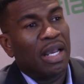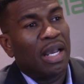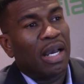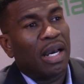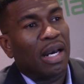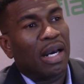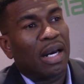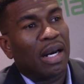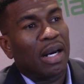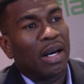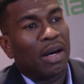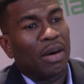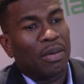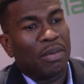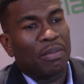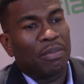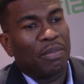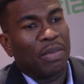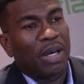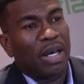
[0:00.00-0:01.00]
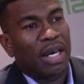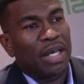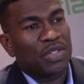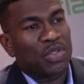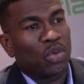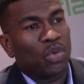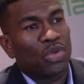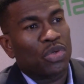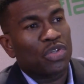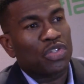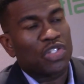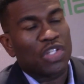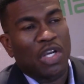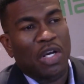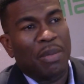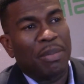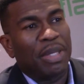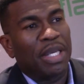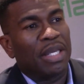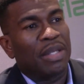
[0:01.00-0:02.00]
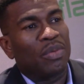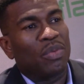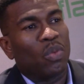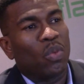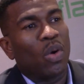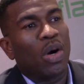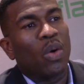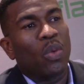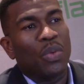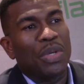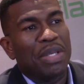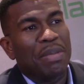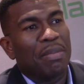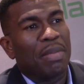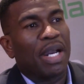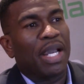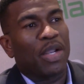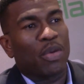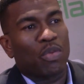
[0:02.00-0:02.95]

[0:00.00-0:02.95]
uh, as orders come in what we might